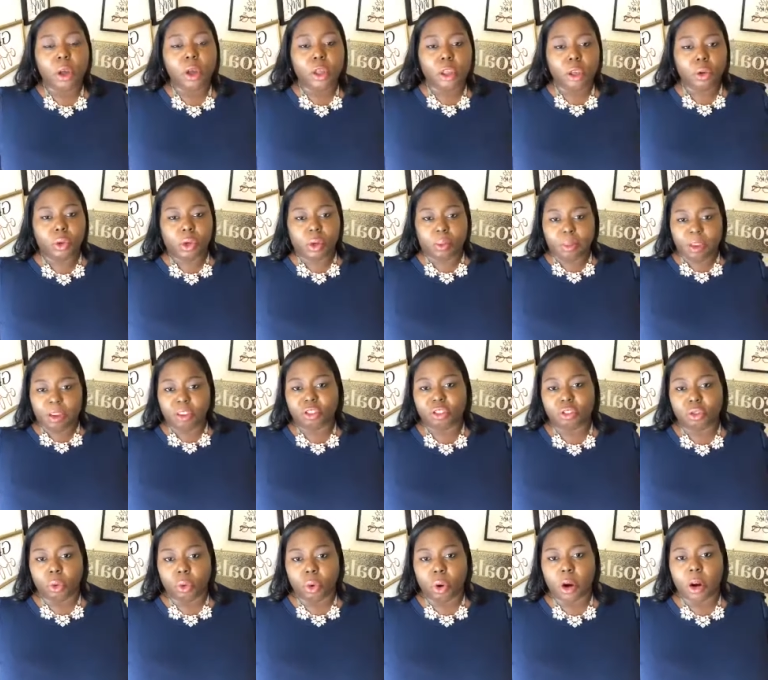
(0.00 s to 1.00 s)
you want to make
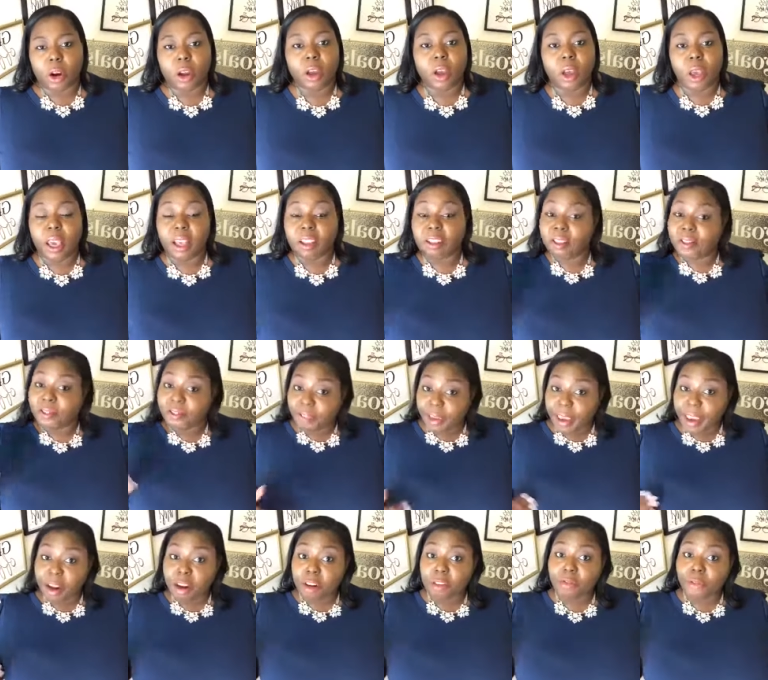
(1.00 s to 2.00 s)
sure it's
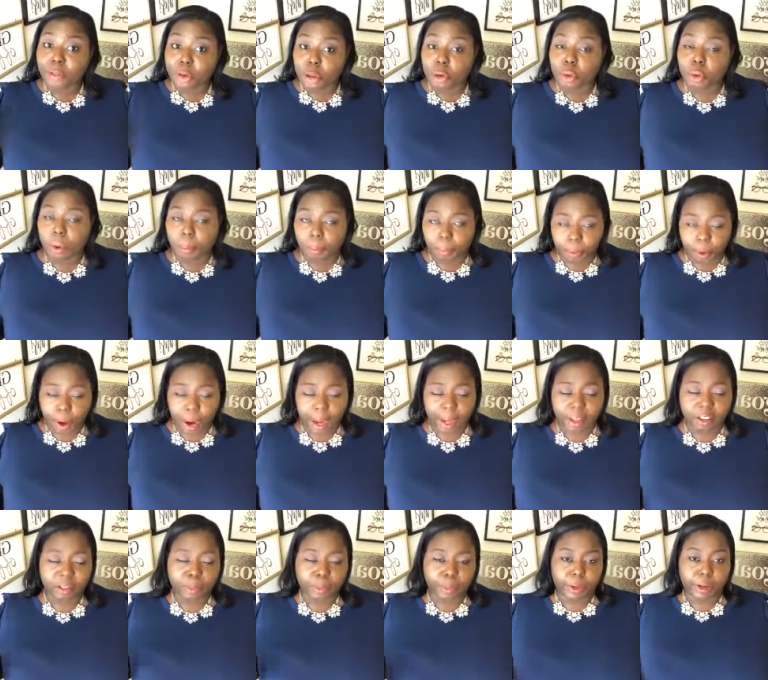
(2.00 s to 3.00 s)
fair for you in
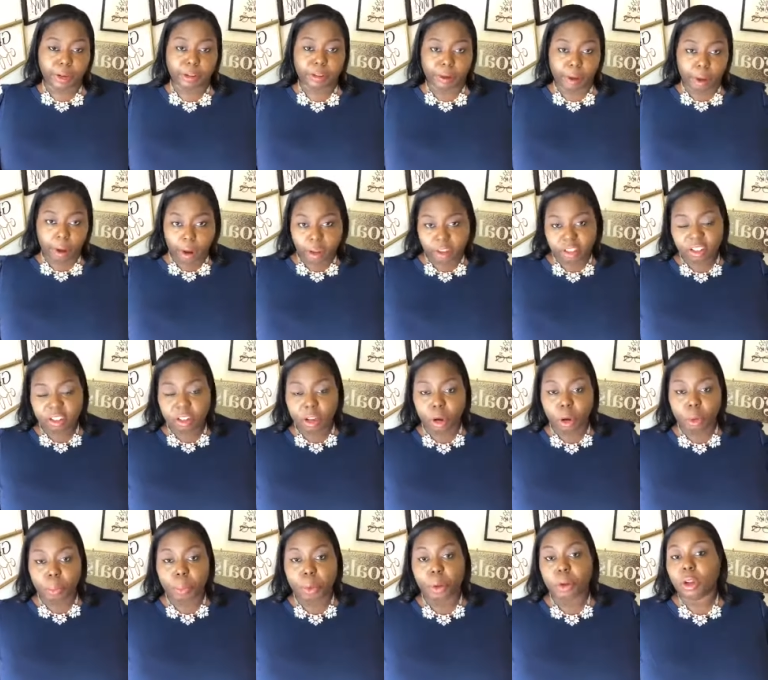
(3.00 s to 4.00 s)
price, but it's
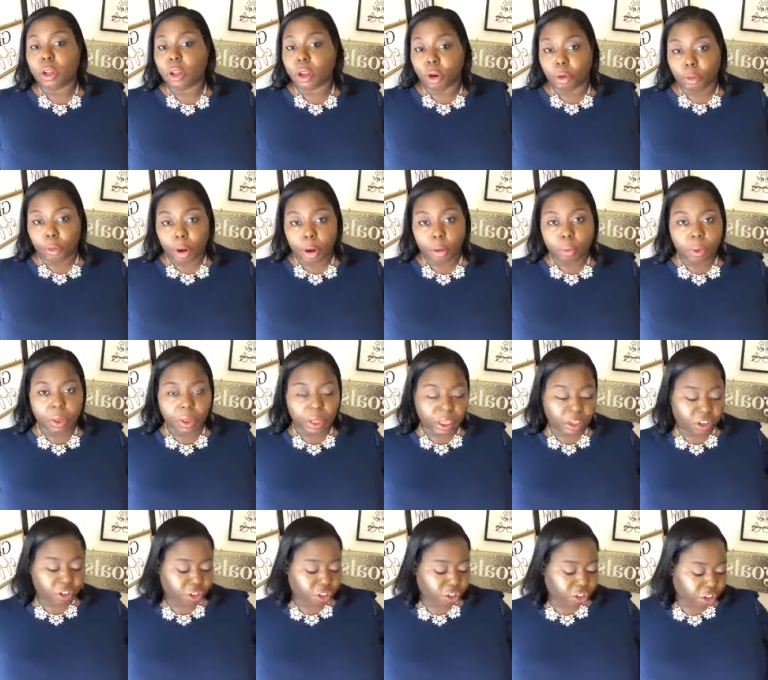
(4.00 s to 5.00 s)
also building a great
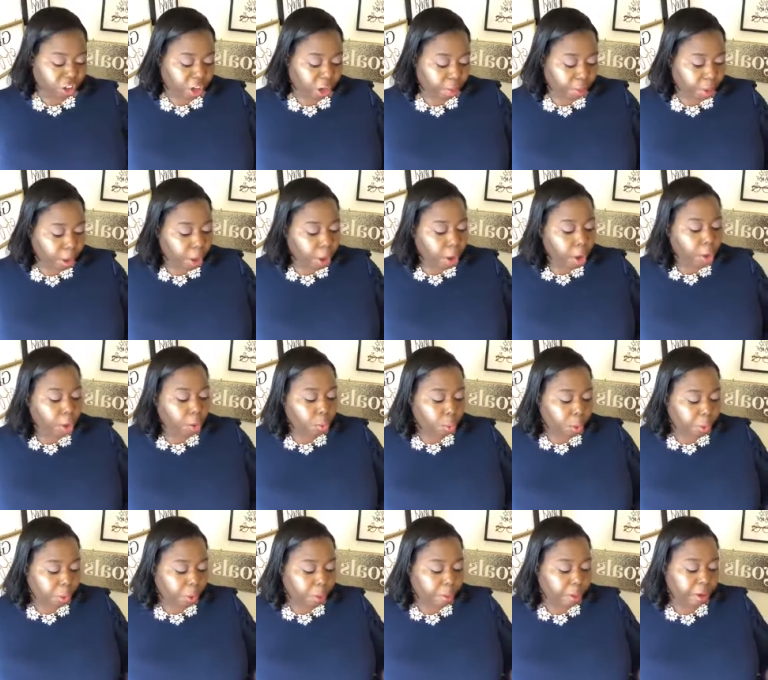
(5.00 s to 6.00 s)
relationship
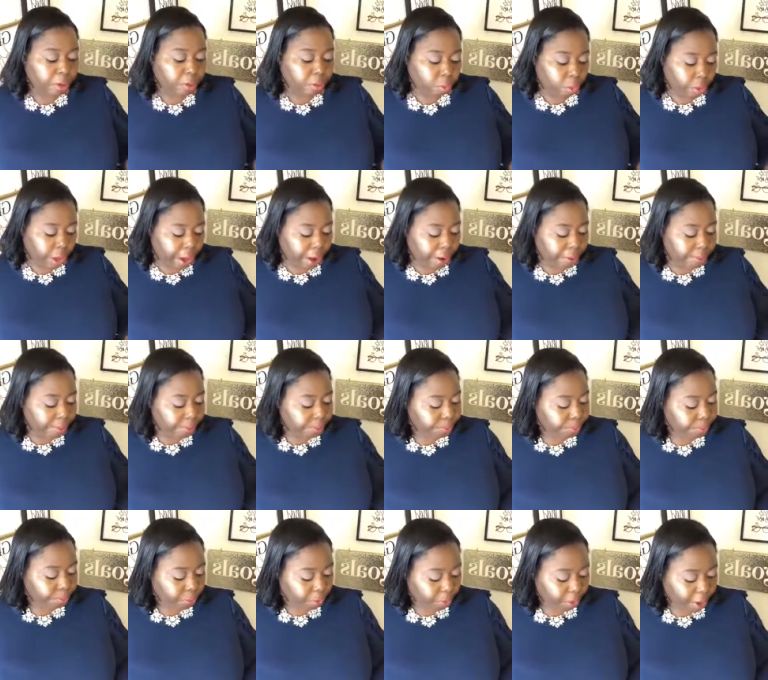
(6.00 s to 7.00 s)
with them as well,
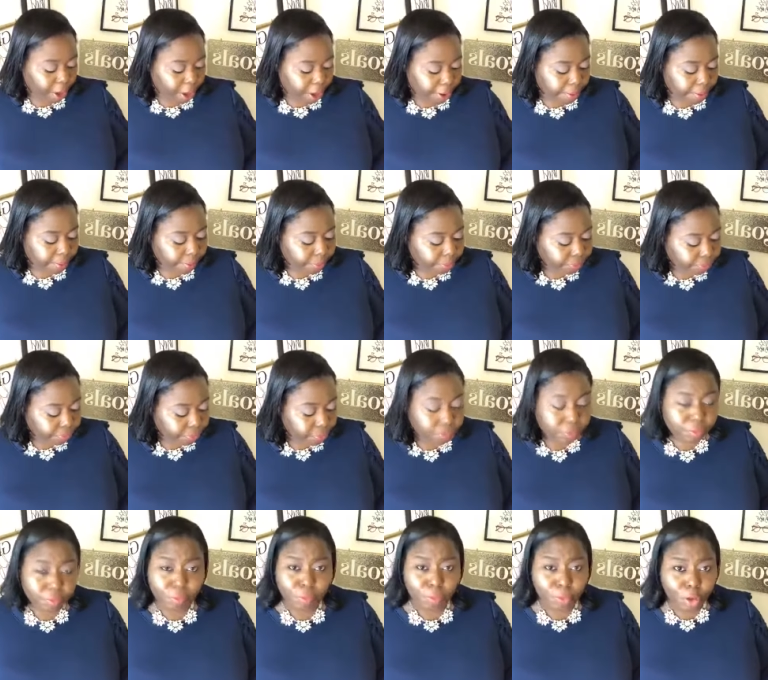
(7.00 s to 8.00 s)
okay?
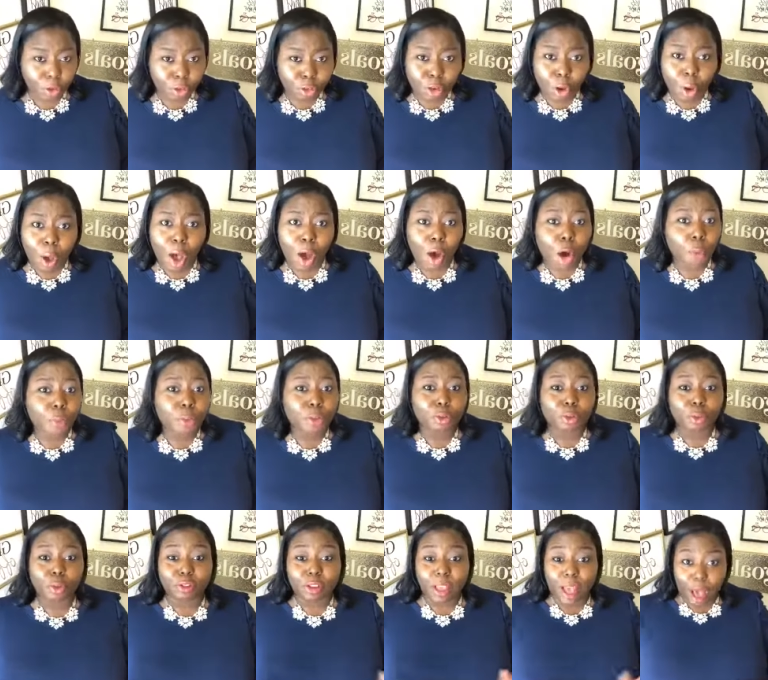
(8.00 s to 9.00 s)
So I hope this
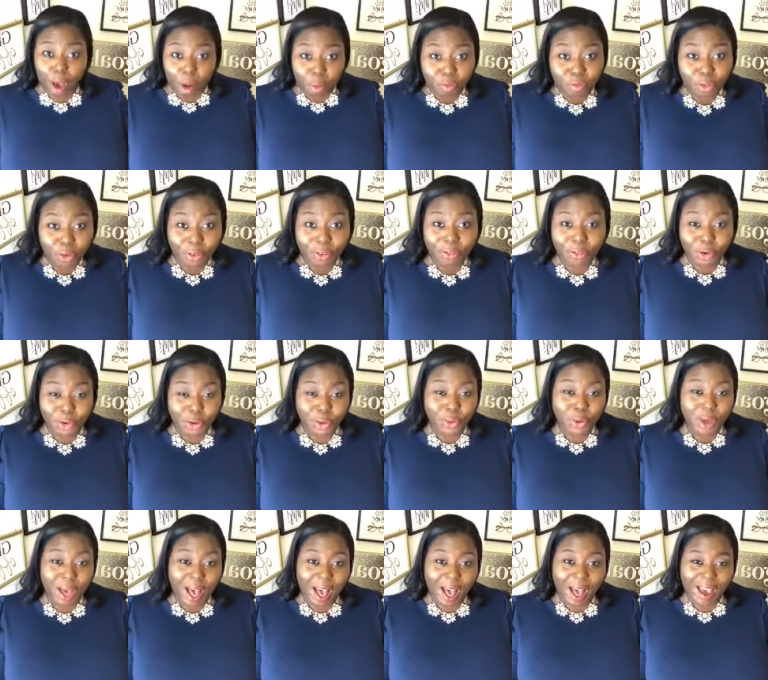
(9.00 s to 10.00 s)
was helpful for you
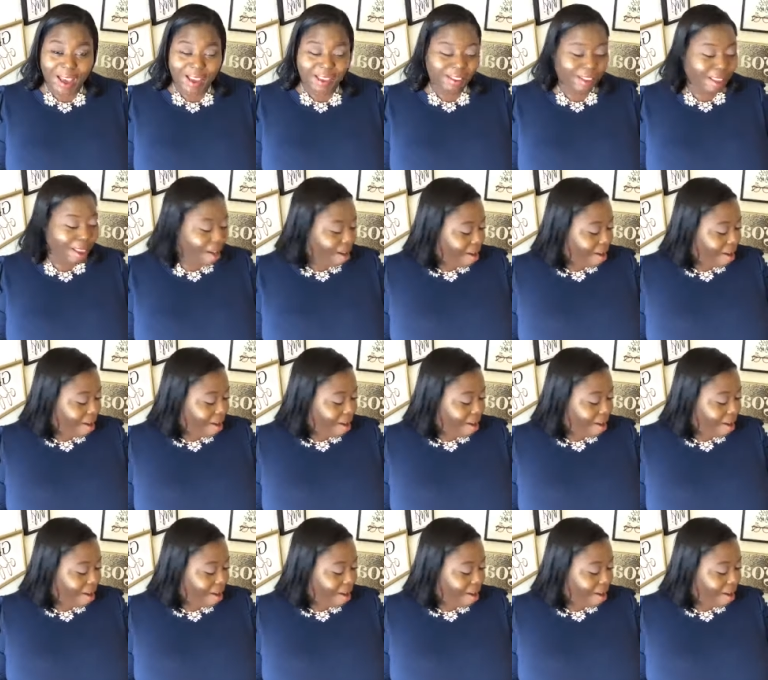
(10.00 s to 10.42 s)
guys